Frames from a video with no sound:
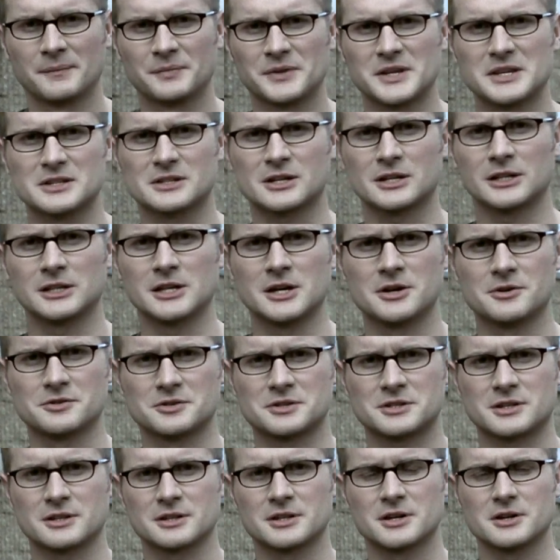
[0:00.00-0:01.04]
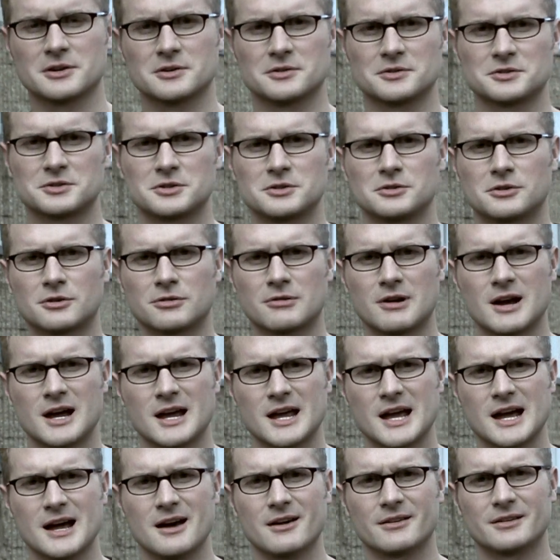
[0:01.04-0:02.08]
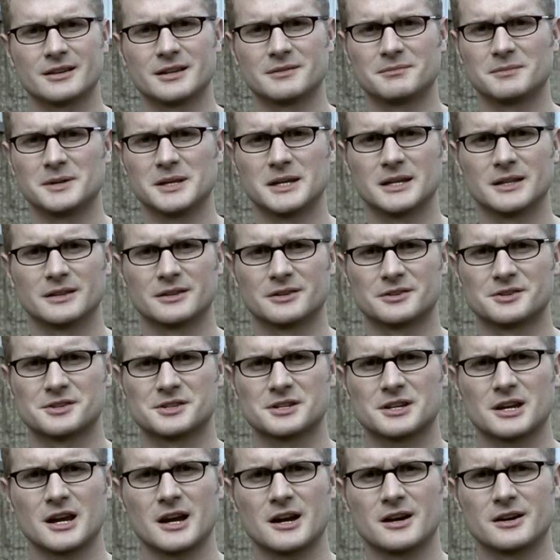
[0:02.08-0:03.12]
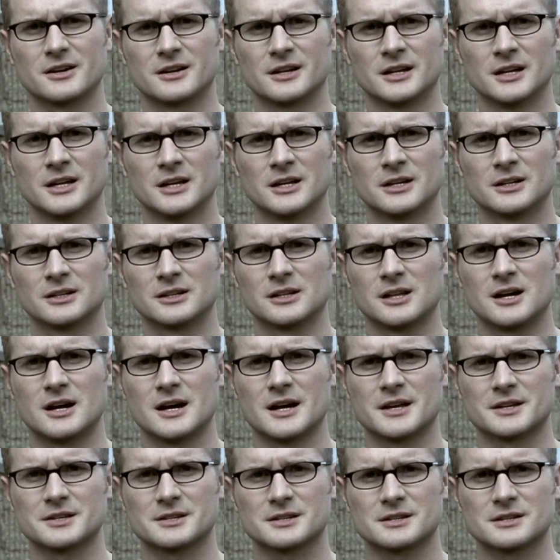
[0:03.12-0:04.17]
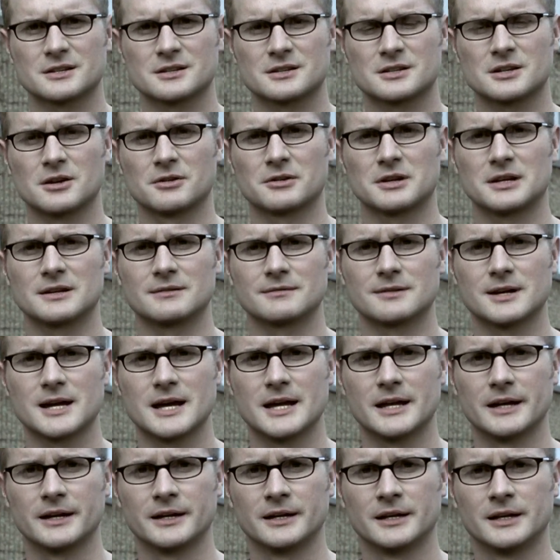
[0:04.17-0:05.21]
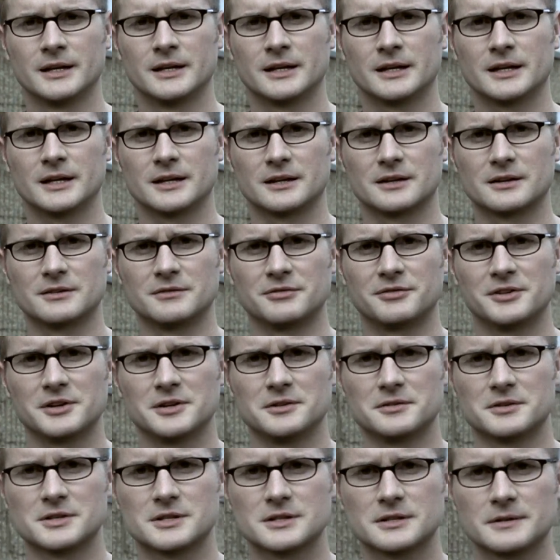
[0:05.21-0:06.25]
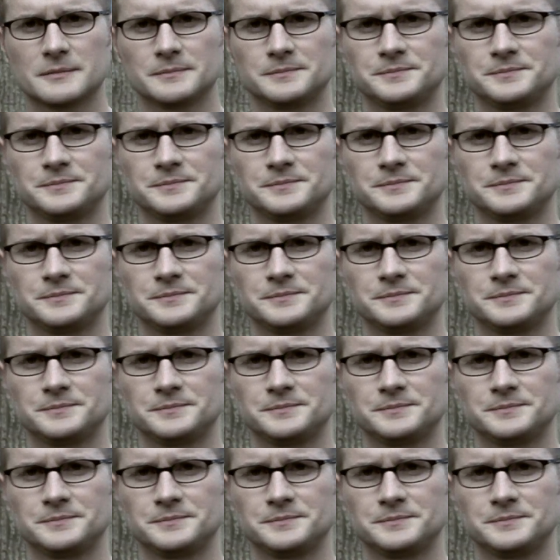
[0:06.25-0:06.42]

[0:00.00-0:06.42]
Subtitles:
He's close to those who cry out and admit they're scared, lost, soaking wet, and confused.